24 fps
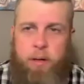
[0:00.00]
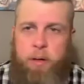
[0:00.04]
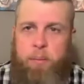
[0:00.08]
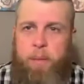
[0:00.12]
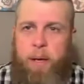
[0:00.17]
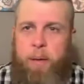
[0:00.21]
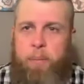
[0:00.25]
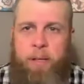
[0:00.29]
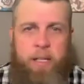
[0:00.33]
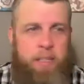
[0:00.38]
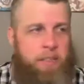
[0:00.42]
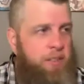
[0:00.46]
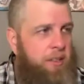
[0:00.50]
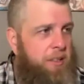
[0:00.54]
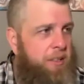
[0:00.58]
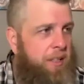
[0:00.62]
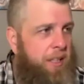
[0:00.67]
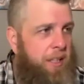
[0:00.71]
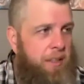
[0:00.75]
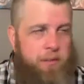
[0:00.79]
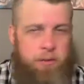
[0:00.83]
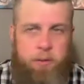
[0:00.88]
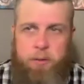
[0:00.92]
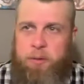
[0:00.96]
Maybe I'll just
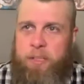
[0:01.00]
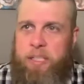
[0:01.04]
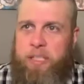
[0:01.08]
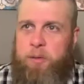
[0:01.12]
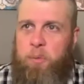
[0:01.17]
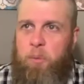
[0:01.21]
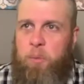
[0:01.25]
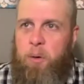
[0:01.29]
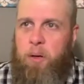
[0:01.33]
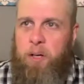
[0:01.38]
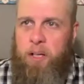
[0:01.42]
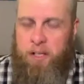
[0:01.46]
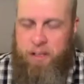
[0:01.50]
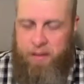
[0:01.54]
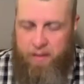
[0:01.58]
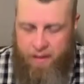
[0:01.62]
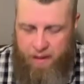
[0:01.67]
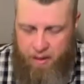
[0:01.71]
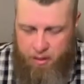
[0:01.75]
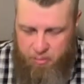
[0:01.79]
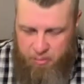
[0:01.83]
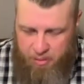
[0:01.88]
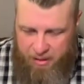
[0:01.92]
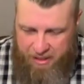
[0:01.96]
get through this one and
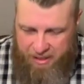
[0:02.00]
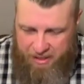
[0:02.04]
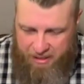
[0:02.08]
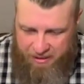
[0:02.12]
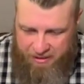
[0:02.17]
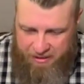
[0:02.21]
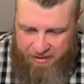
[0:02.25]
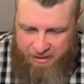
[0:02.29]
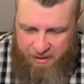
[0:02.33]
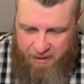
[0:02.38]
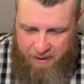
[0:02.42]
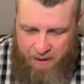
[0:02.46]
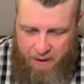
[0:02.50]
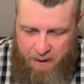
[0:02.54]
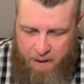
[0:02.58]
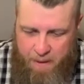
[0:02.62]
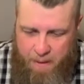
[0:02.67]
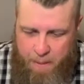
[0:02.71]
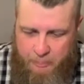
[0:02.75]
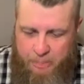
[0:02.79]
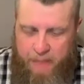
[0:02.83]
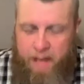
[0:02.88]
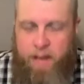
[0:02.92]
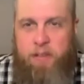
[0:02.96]
that'll be it.
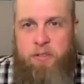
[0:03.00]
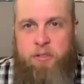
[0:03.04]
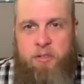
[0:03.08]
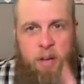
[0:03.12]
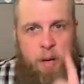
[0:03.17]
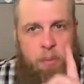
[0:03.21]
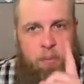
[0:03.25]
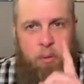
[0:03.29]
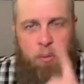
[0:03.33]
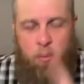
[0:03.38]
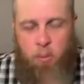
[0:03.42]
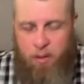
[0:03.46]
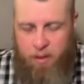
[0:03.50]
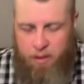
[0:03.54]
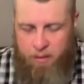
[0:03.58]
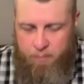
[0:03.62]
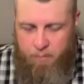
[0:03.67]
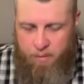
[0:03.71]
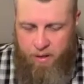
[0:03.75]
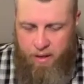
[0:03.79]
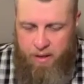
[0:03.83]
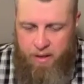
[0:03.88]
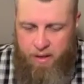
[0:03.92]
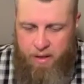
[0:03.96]
Here's number one.
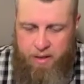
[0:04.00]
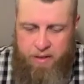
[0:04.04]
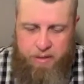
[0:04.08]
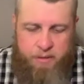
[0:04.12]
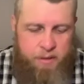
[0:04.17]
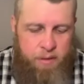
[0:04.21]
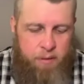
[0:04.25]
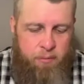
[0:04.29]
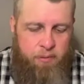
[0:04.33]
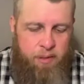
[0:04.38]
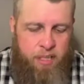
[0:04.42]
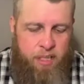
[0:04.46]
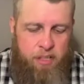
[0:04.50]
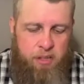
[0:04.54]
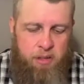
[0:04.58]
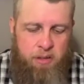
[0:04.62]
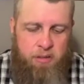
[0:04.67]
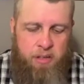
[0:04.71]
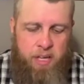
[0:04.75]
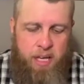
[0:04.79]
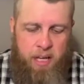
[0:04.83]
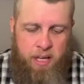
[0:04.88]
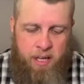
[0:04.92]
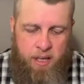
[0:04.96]
Division
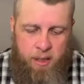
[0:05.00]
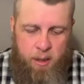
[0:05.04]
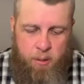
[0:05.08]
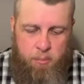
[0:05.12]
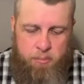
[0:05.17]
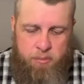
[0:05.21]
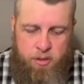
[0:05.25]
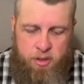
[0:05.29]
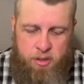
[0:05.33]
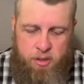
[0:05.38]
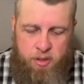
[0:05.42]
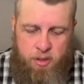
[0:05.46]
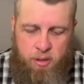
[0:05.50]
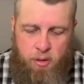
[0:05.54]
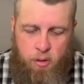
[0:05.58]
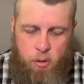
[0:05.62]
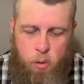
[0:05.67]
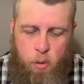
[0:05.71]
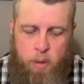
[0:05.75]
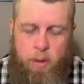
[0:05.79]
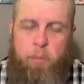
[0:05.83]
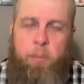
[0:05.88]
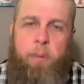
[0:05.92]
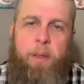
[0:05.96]
comes
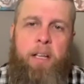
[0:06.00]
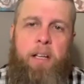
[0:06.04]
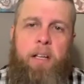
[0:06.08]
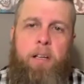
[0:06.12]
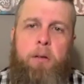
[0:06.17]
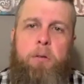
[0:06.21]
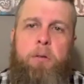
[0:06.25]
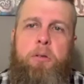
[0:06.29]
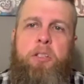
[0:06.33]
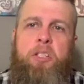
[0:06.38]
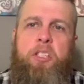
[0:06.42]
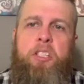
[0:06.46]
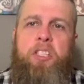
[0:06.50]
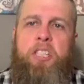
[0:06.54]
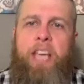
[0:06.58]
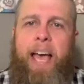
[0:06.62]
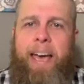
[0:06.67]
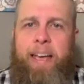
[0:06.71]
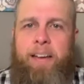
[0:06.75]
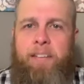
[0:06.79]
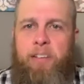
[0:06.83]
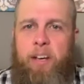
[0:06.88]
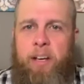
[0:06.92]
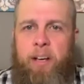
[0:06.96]
when we lose
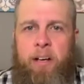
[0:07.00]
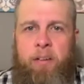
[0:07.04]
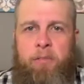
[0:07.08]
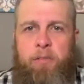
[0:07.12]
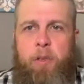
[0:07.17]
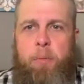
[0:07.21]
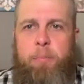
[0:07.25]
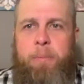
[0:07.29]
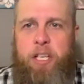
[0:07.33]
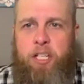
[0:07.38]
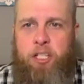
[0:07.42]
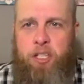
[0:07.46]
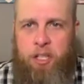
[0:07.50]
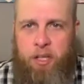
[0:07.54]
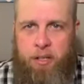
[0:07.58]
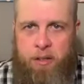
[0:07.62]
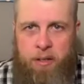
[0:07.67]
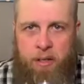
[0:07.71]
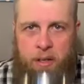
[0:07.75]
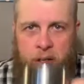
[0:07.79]
sight of the mission.